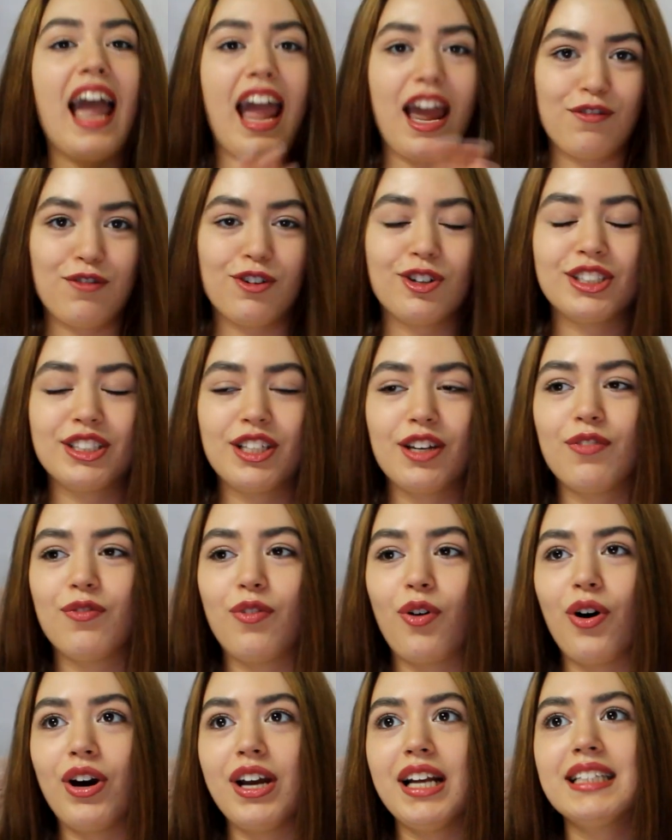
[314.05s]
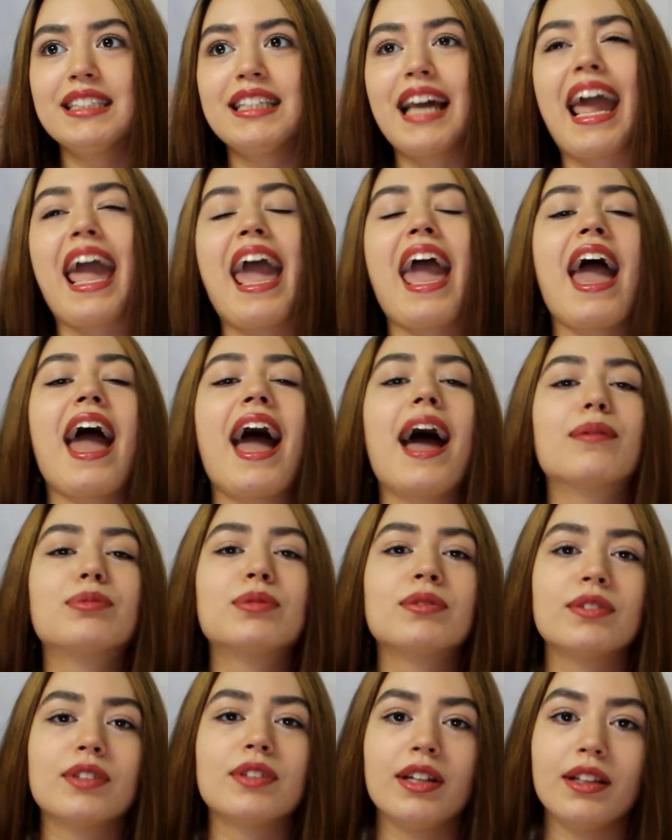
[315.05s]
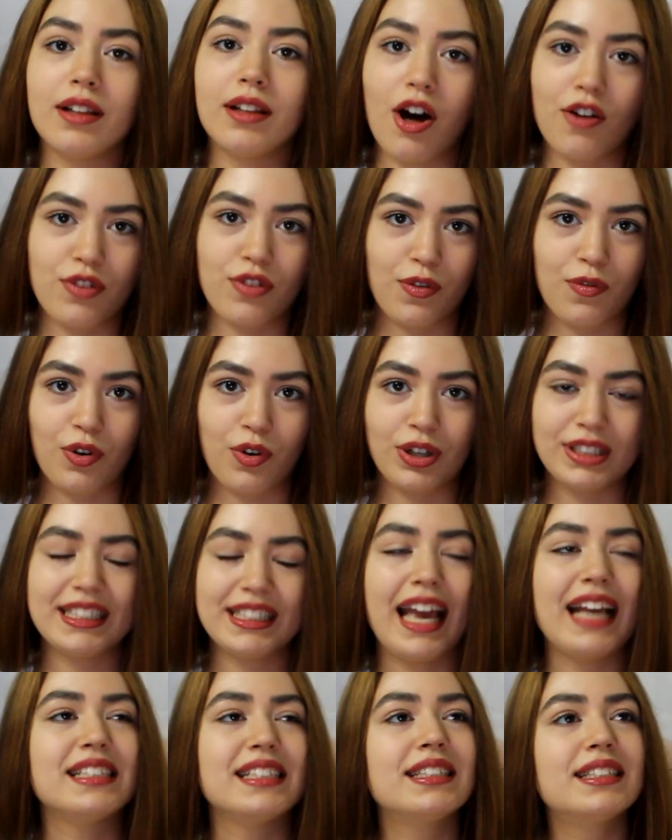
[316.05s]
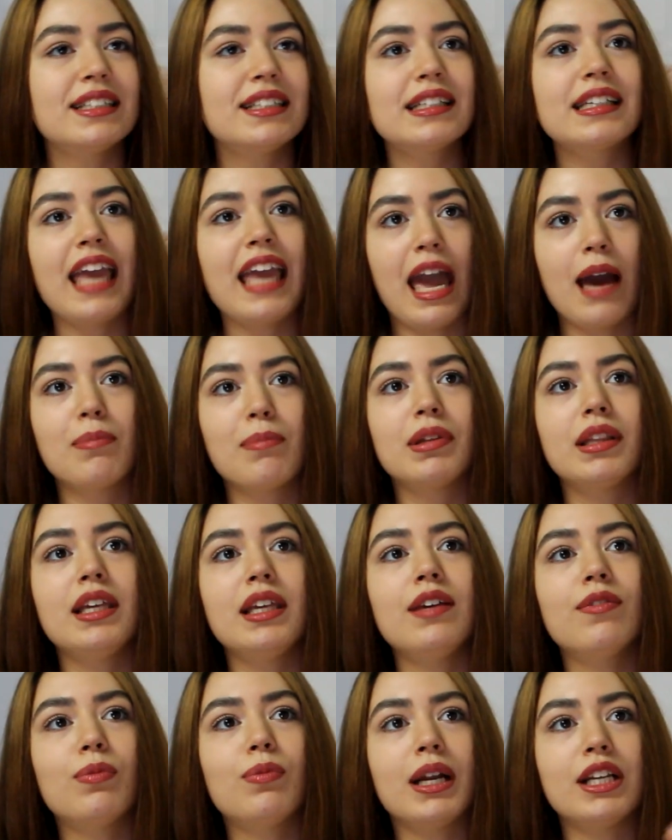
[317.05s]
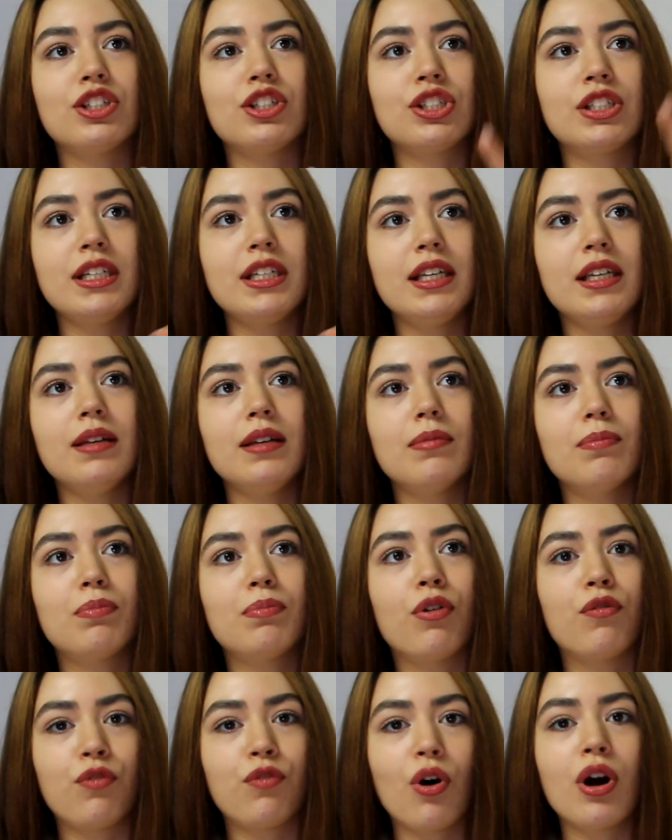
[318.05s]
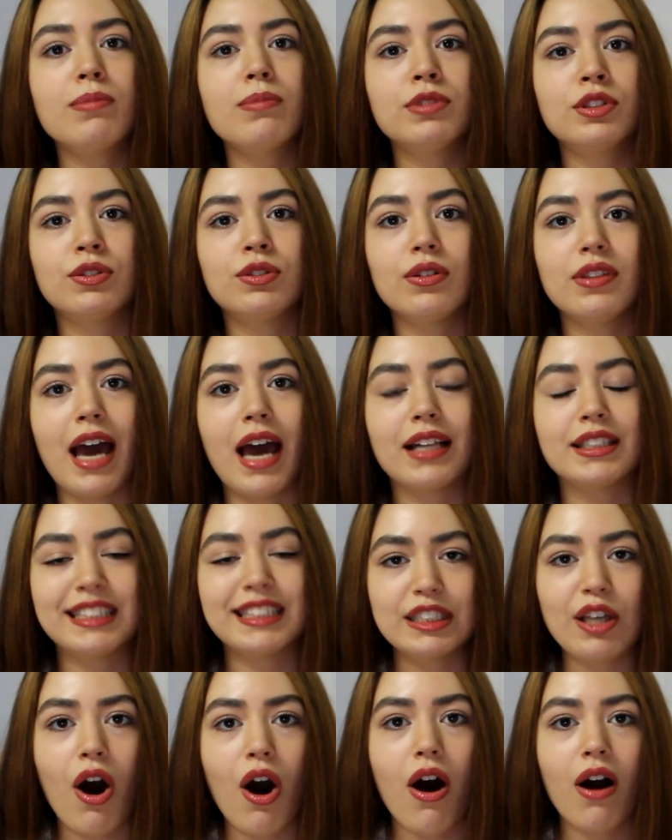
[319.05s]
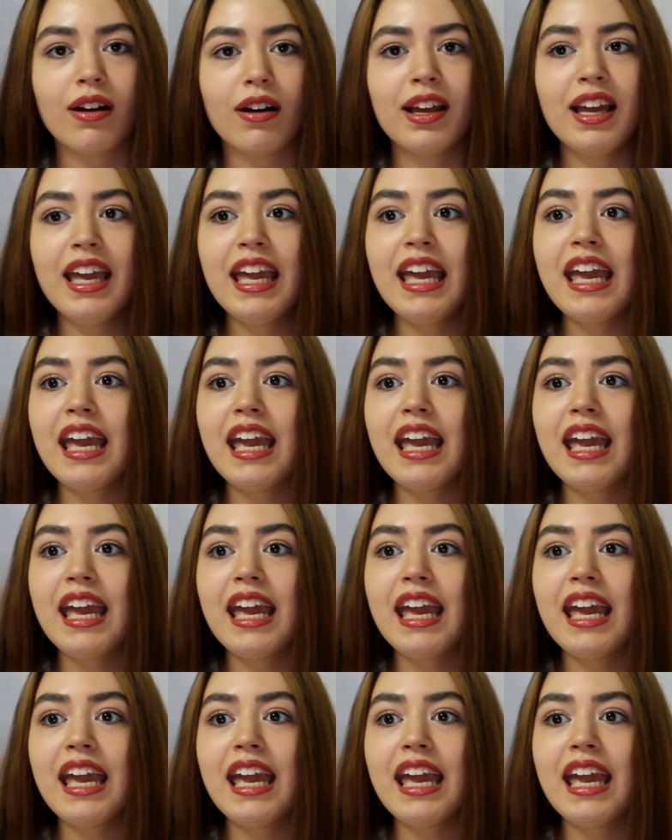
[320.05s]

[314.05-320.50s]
At first her voice, I absolutely love her voice. I still can't believe when she performs to that song,